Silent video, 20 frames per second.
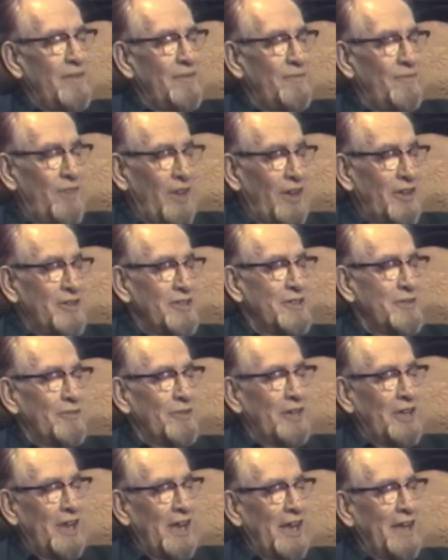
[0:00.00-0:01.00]
figures that
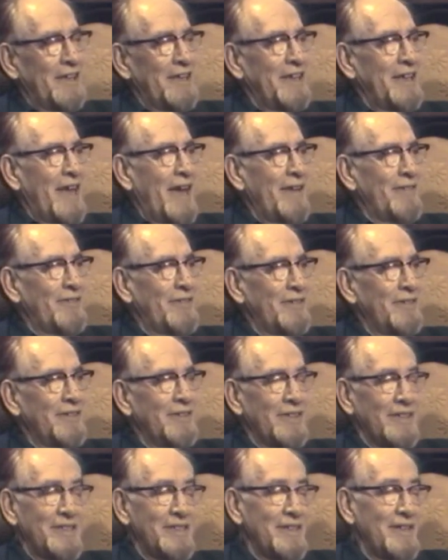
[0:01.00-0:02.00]
were collected
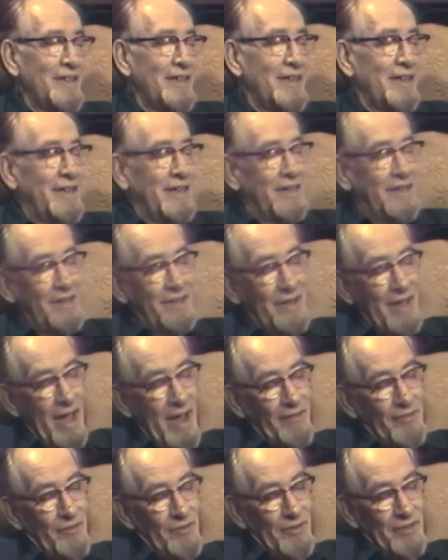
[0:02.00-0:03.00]

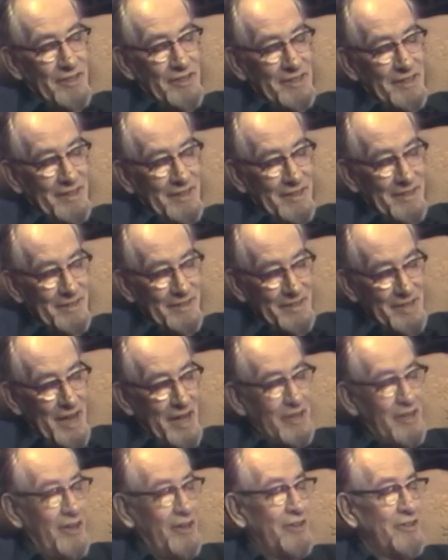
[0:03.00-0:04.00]
afterwards in the
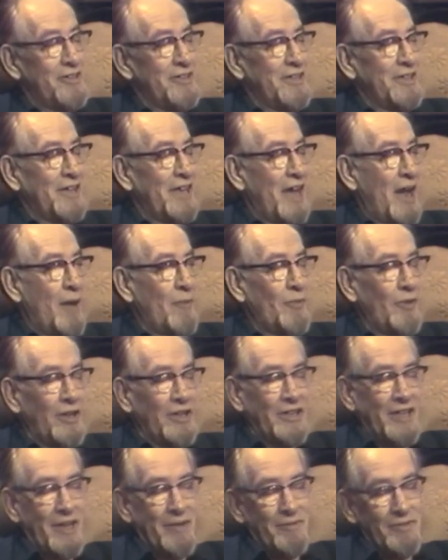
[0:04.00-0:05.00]
10 years that they
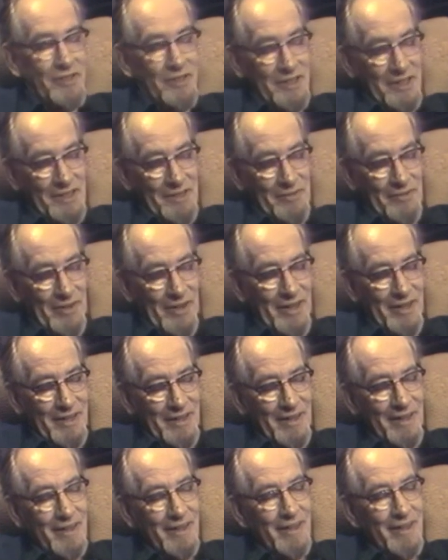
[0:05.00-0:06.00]
operated that machine,
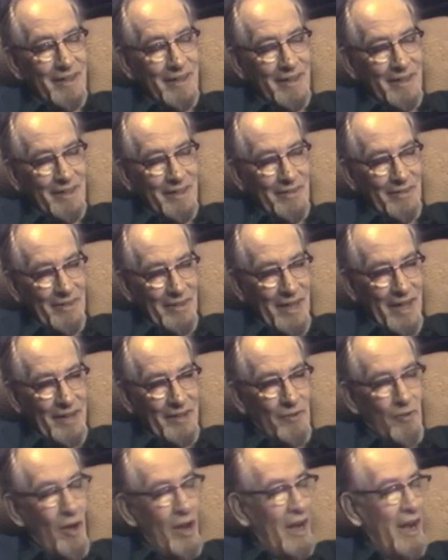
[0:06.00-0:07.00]
why, they
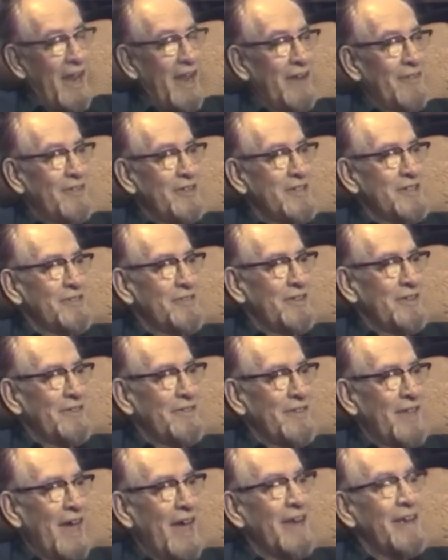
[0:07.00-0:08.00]
had quite a lot of history
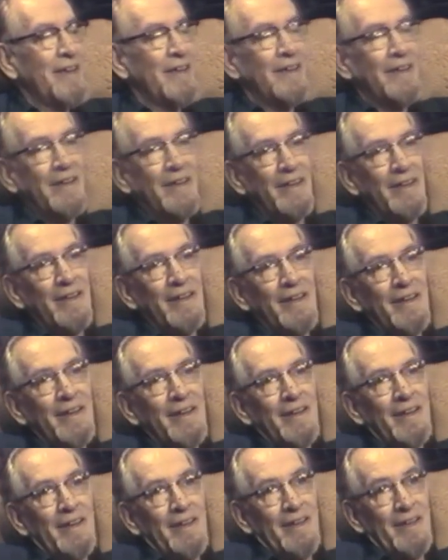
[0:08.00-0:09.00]
of that.
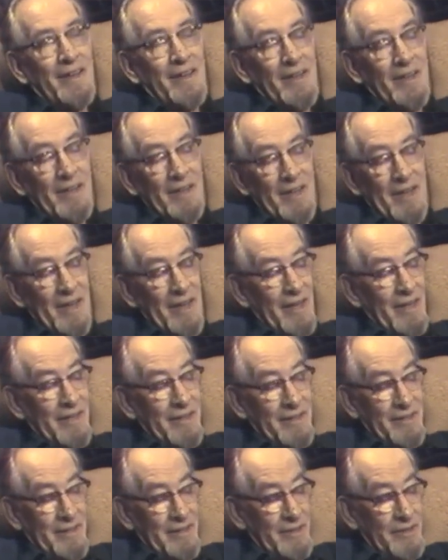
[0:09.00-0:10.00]
And